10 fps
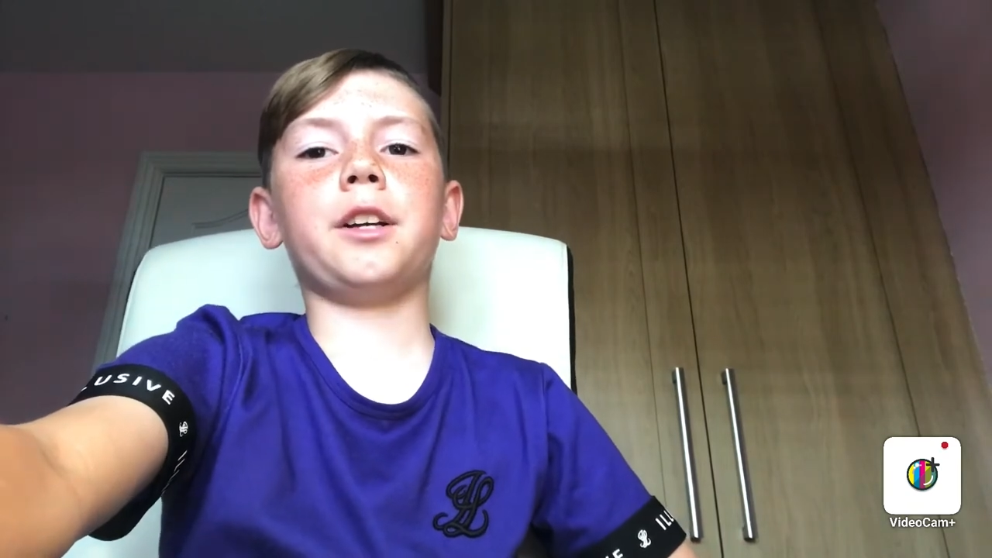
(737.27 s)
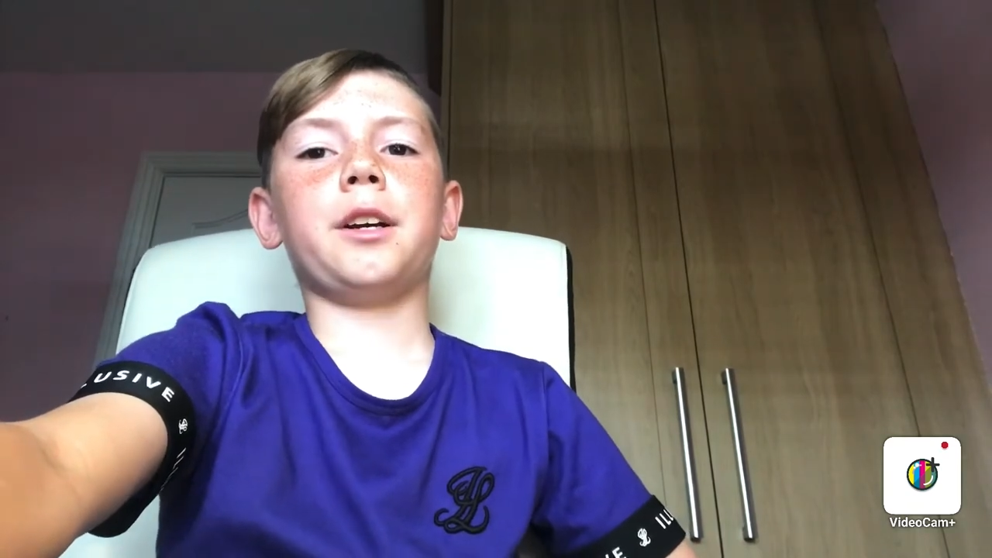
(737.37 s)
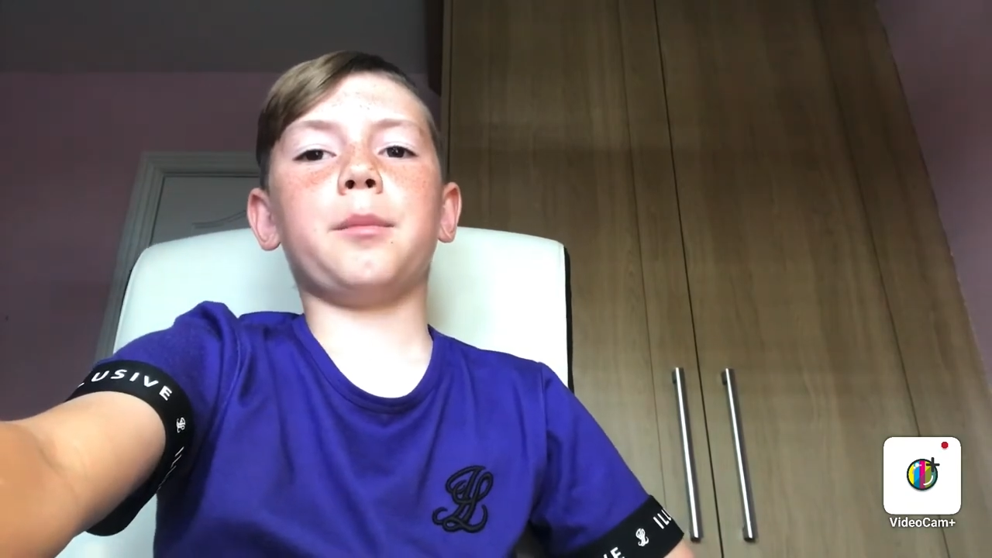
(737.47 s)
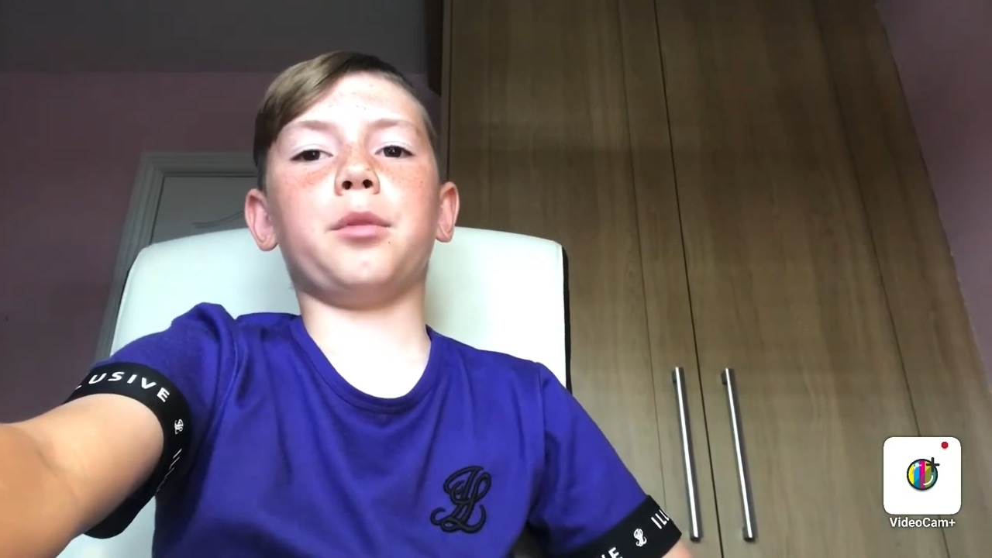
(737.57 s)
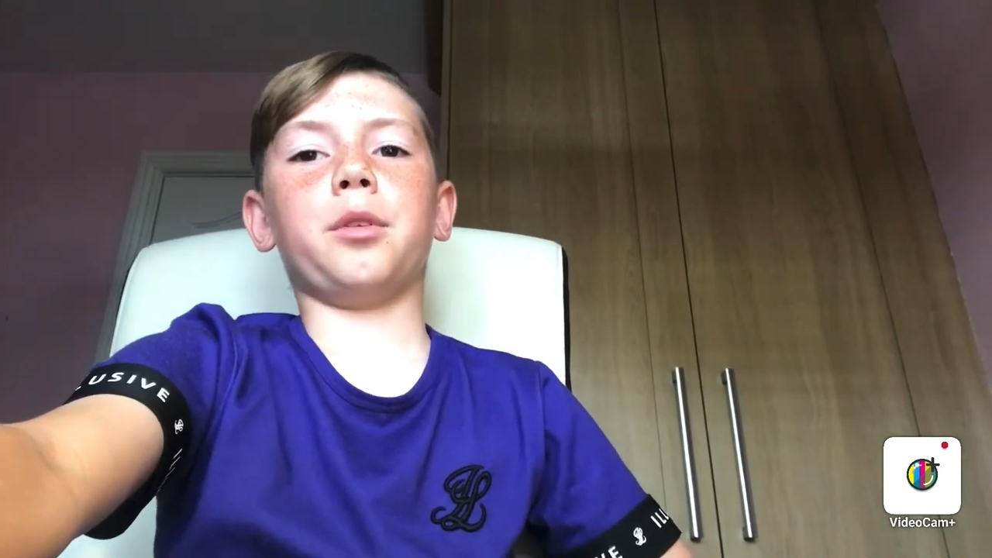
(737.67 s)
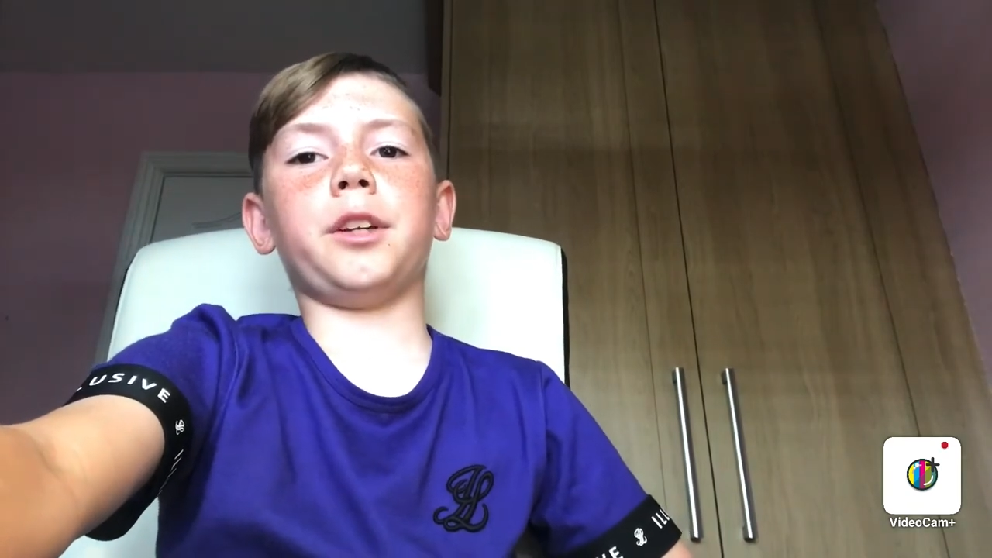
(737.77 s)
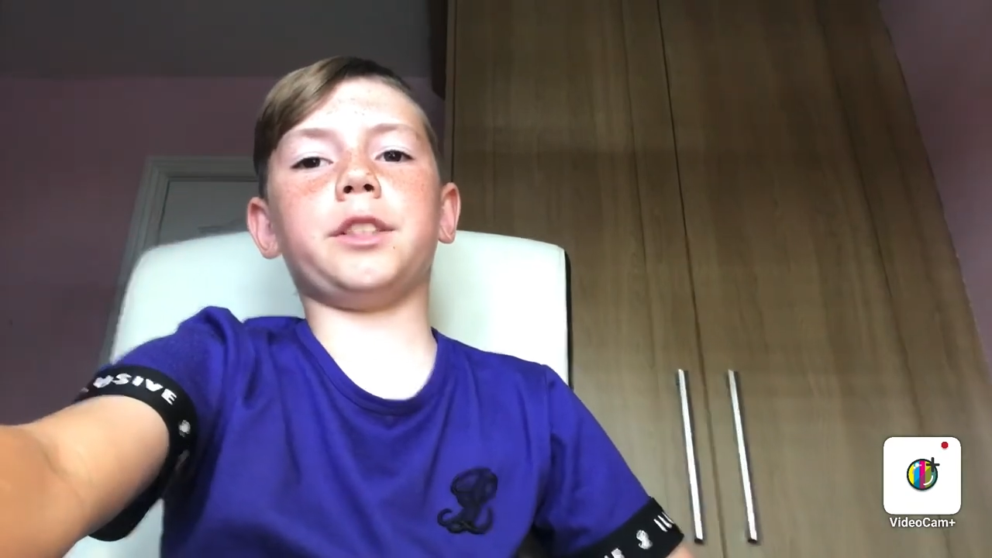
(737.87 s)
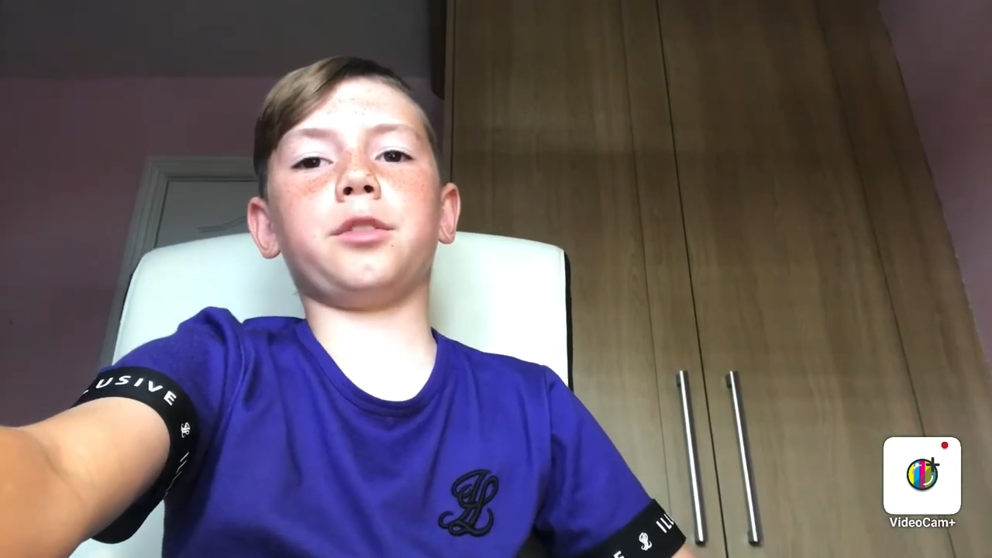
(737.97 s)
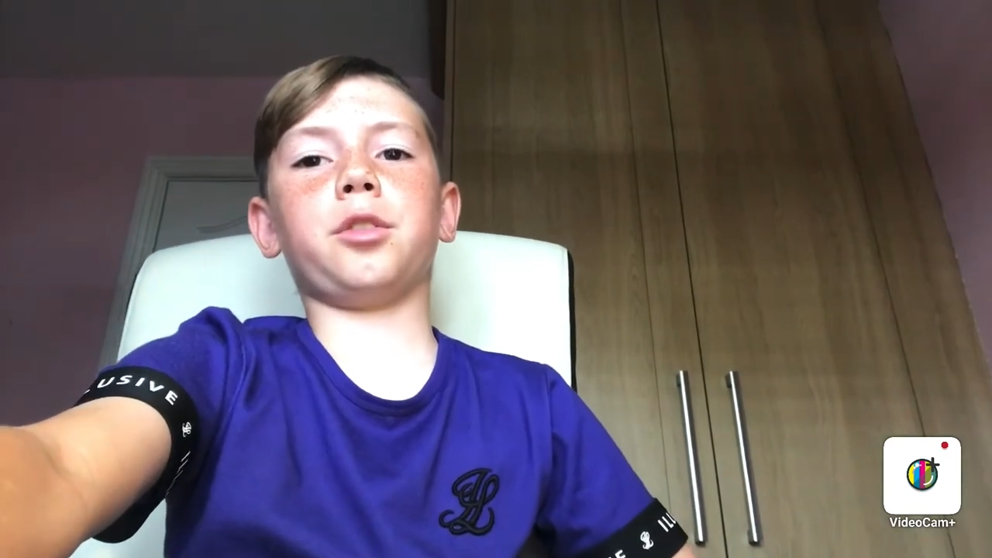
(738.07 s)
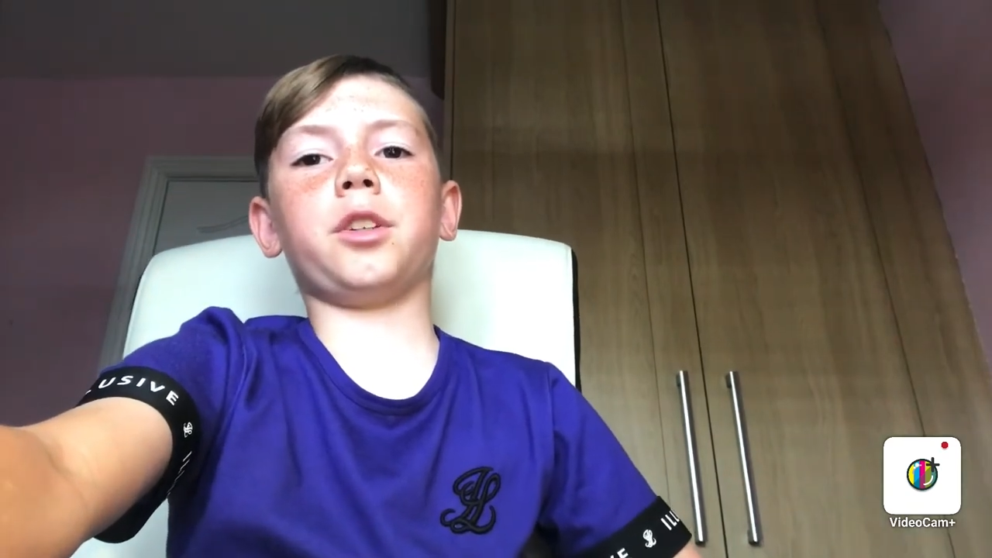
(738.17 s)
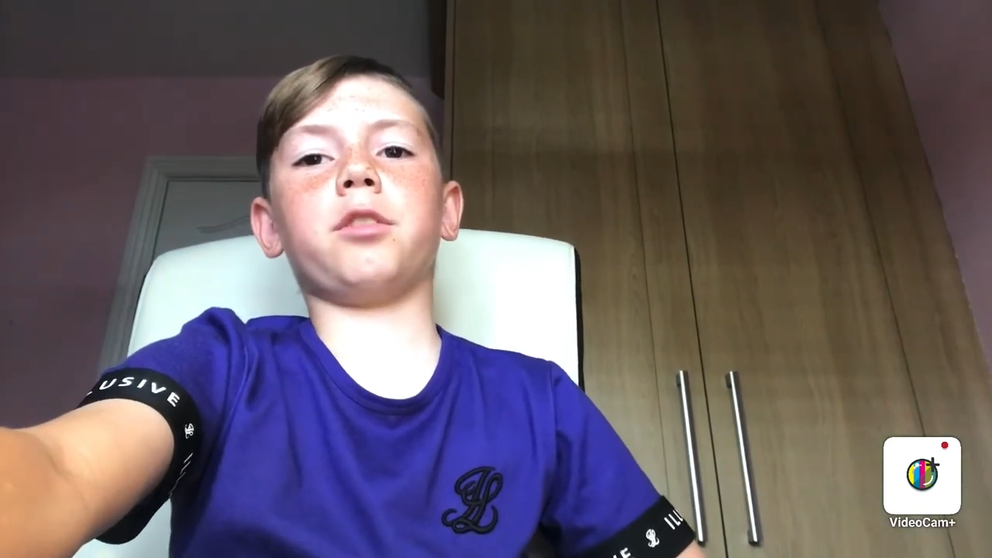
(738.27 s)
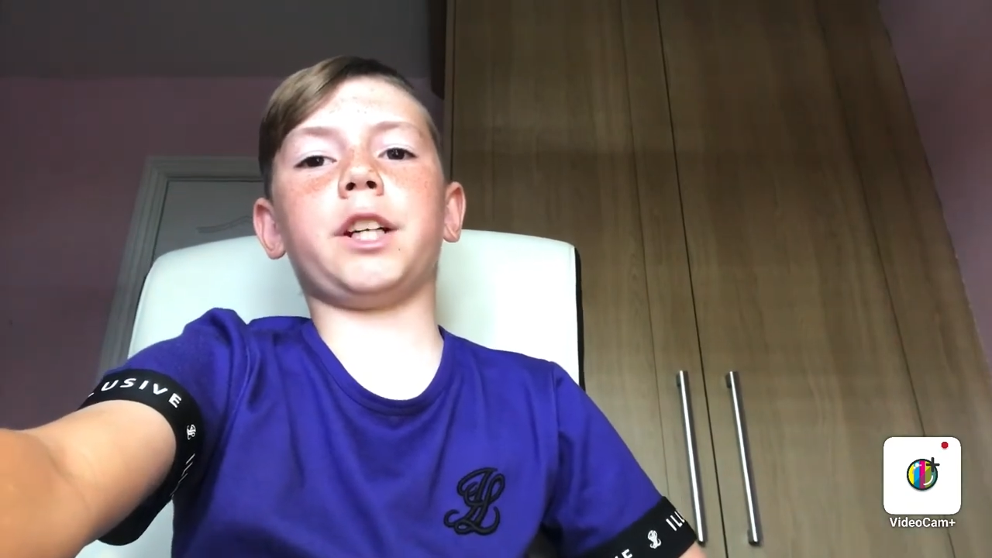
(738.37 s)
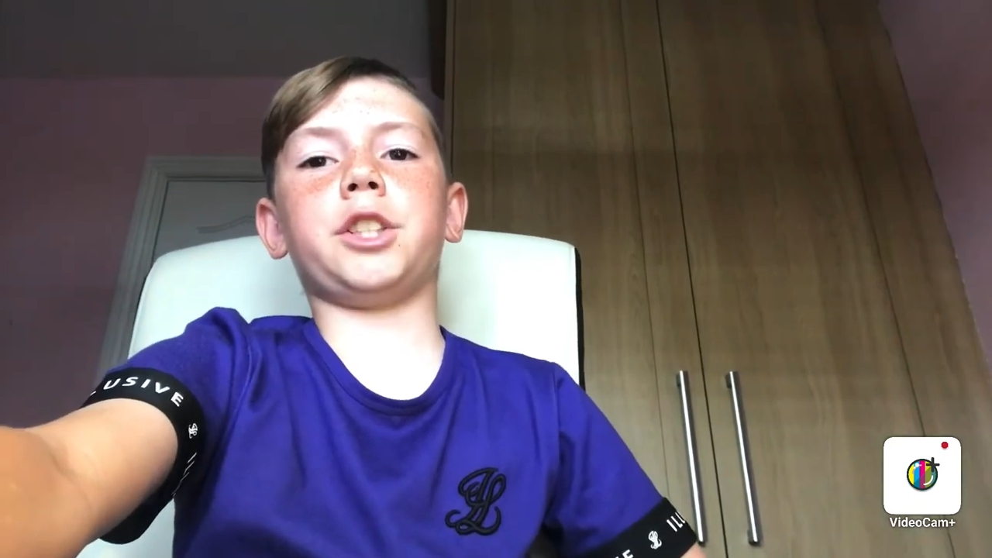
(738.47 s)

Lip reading: but he's done a great